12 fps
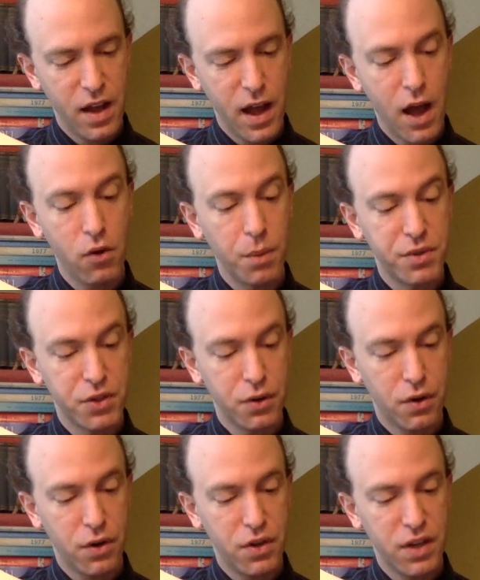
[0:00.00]
How
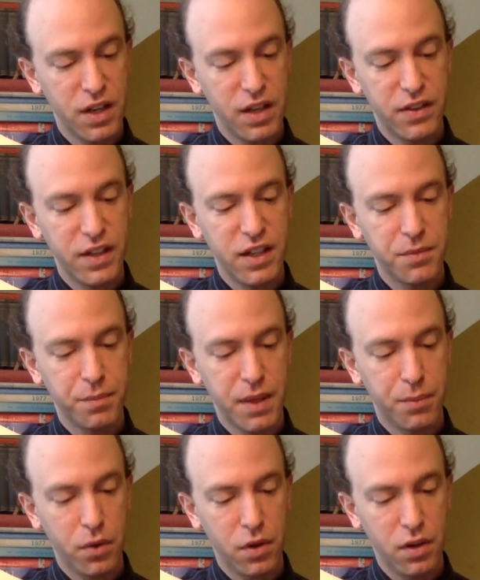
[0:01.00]
absurd in these
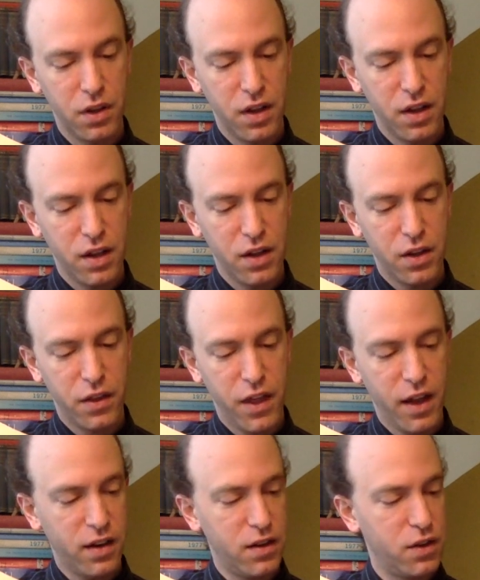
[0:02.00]
people,
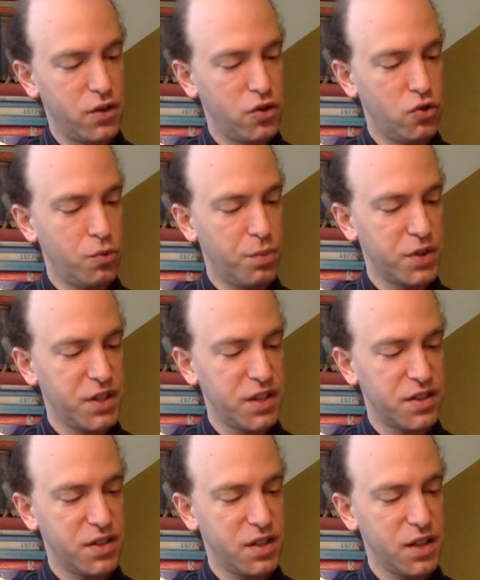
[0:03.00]
then, to
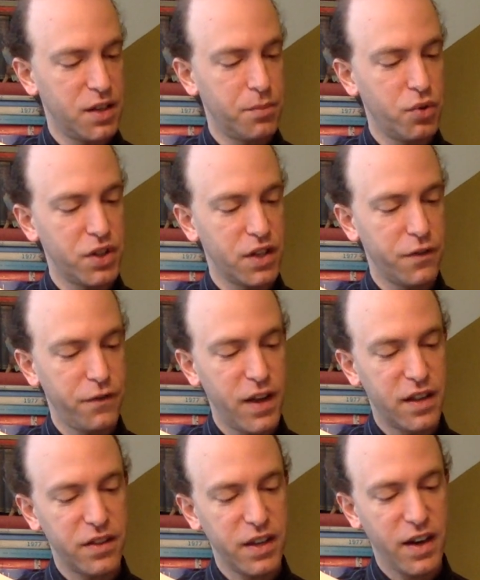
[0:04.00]
persist in putting
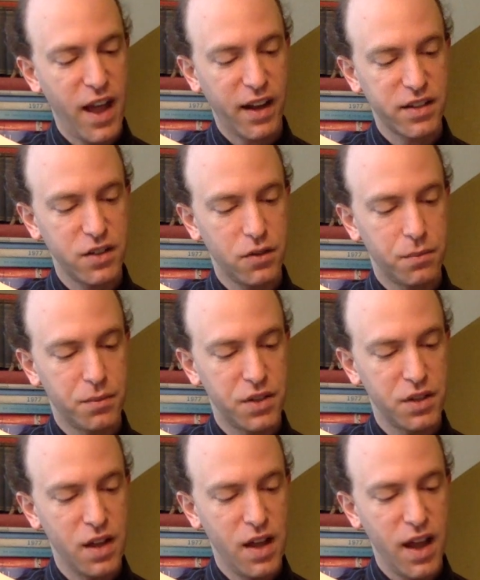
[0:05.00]
faith in
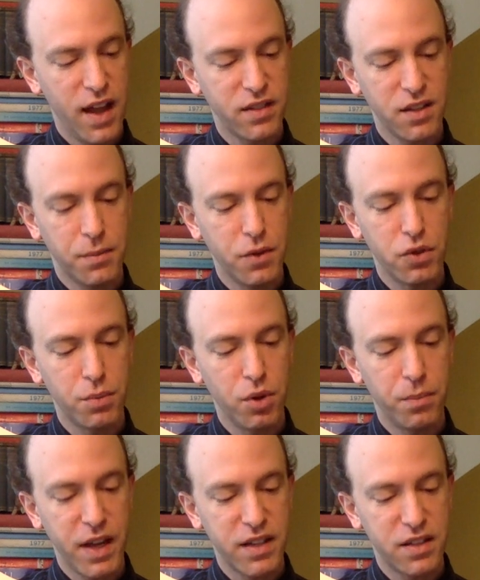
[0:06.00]
axioms as
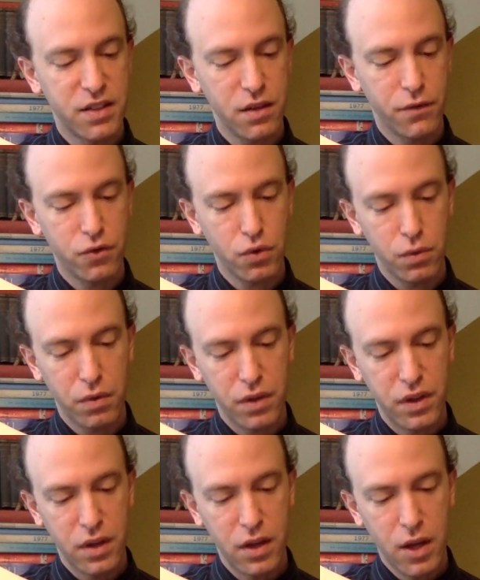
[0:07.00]
immutable bases of
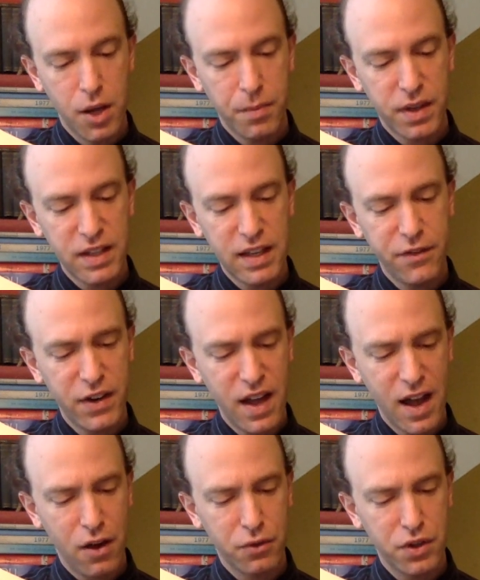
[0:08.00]
truth. But even
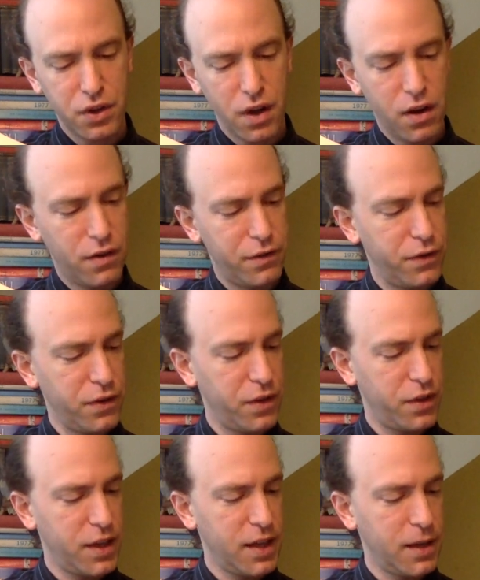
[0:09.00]
out of
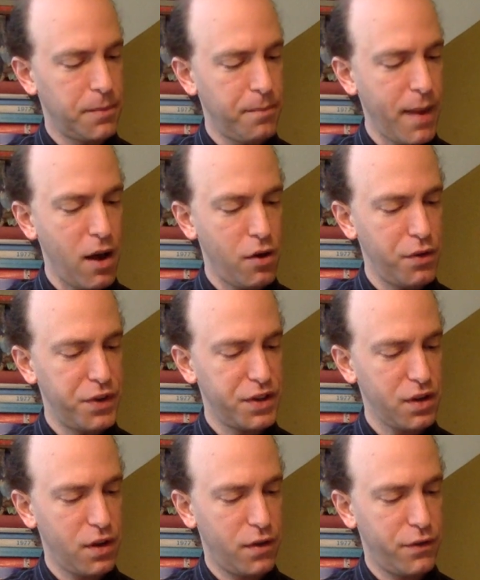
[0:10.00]
the
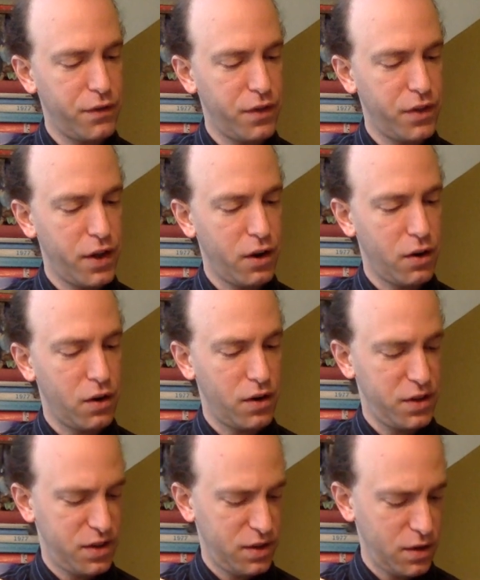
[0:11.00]
mouths of their
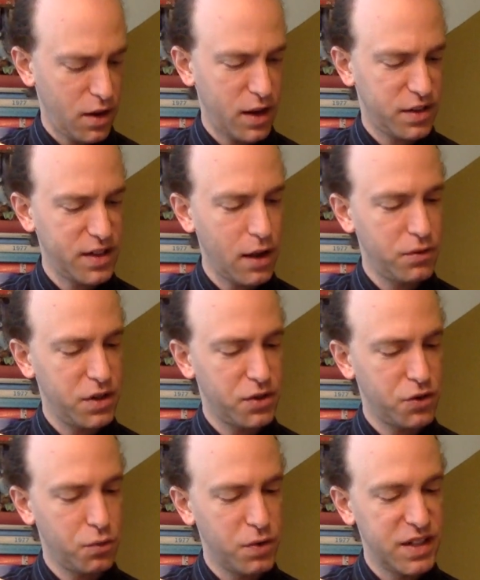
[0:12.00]

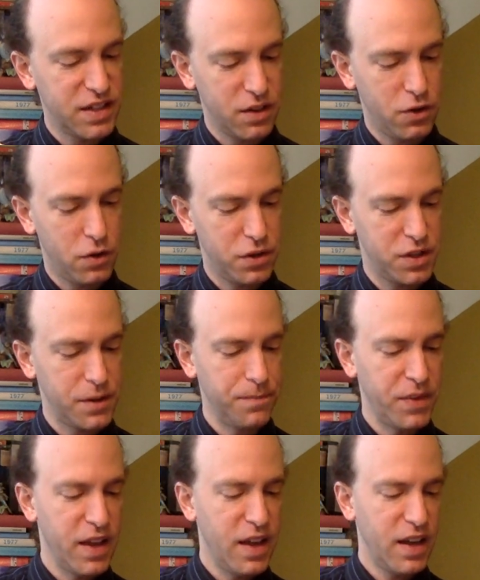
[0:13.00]
soundest reasoners,
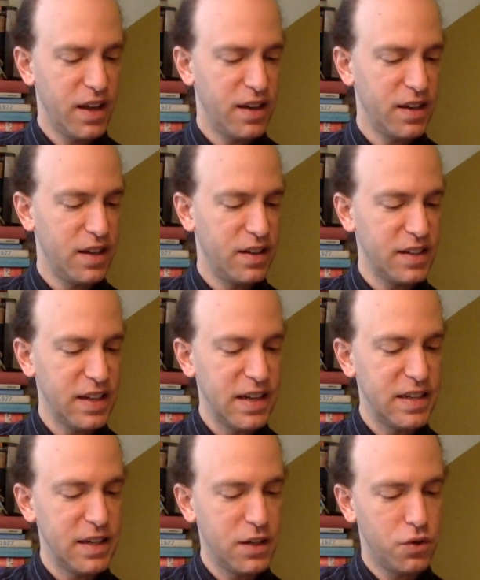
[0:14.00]
it is
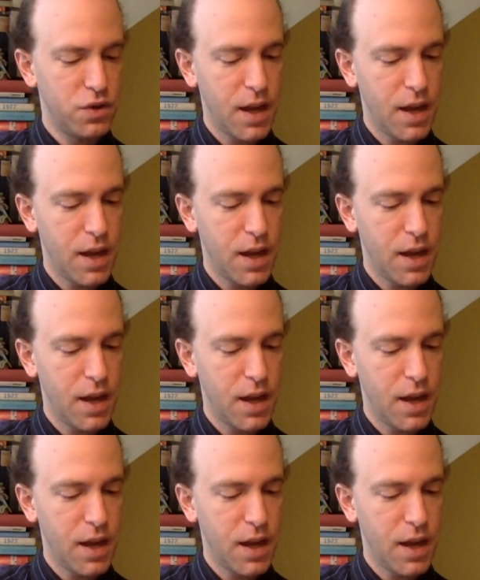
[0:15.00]
easy to